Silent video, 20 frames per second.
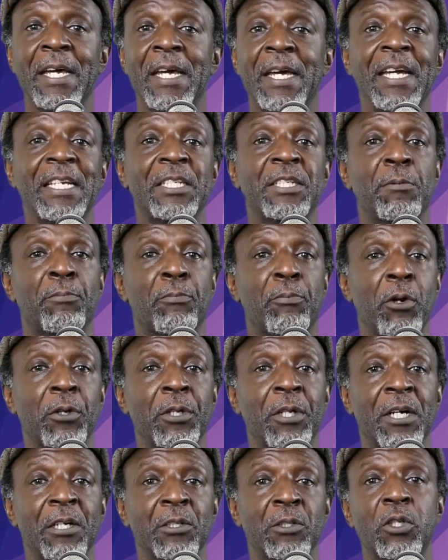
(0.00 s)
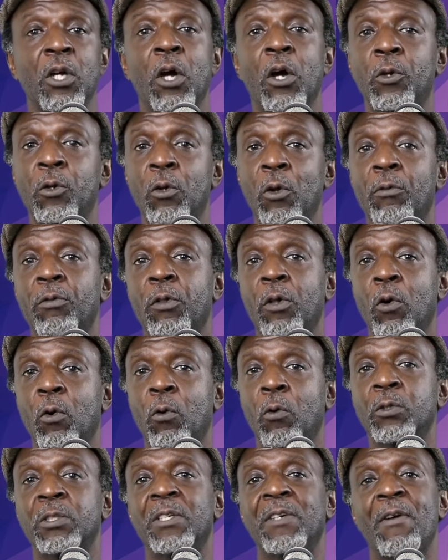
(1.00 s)
is a product, not the
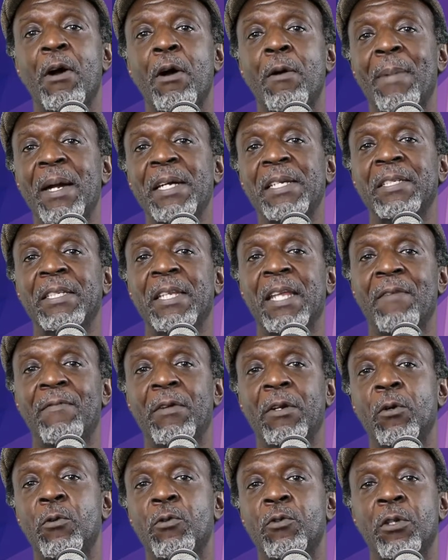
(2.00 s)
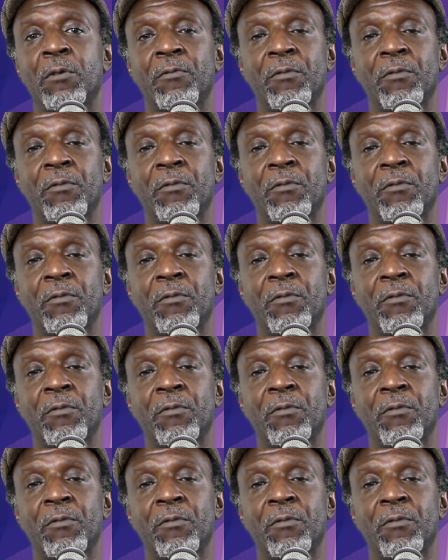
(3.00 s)
cause, of our amazing evolutionary